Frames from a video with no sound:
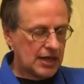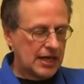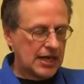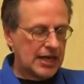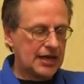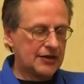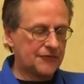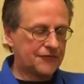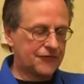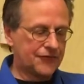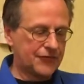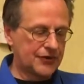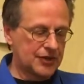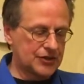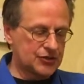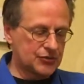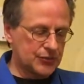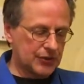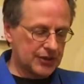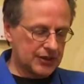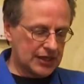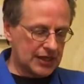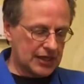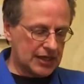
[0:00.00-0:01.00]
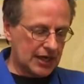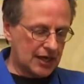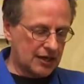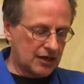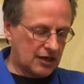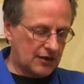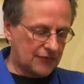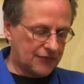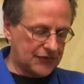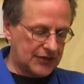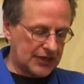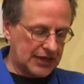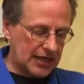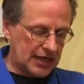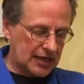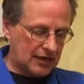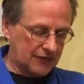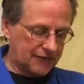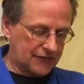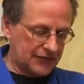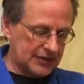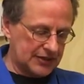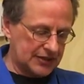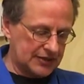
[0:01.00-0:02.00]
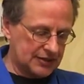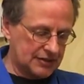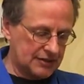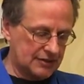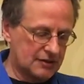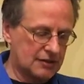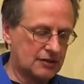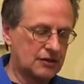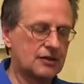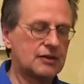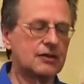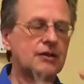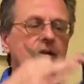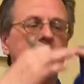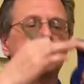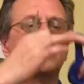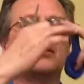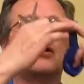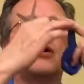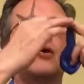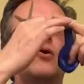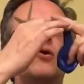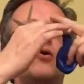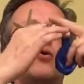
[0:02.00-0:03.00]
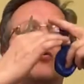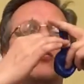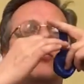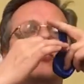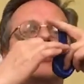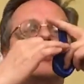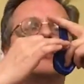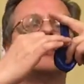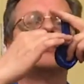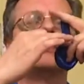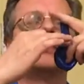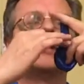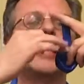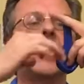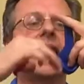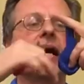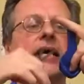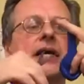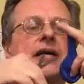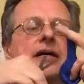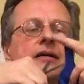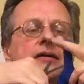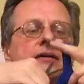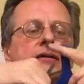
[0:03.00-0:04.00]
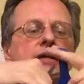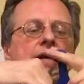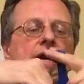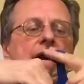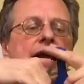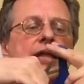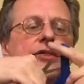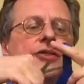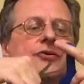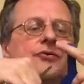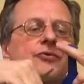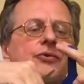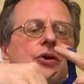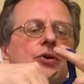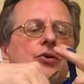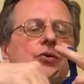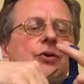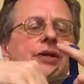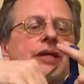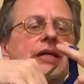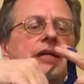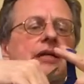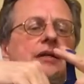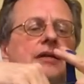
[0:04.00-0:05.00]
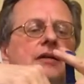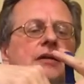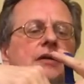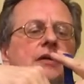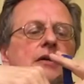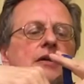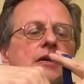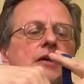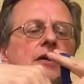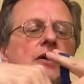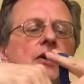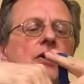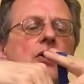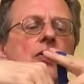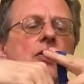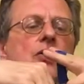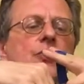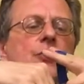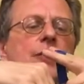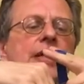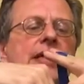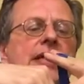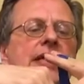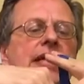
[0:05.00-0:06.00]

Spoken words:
and first we're going to cut off the elephant, the whole neck and the roly, all the way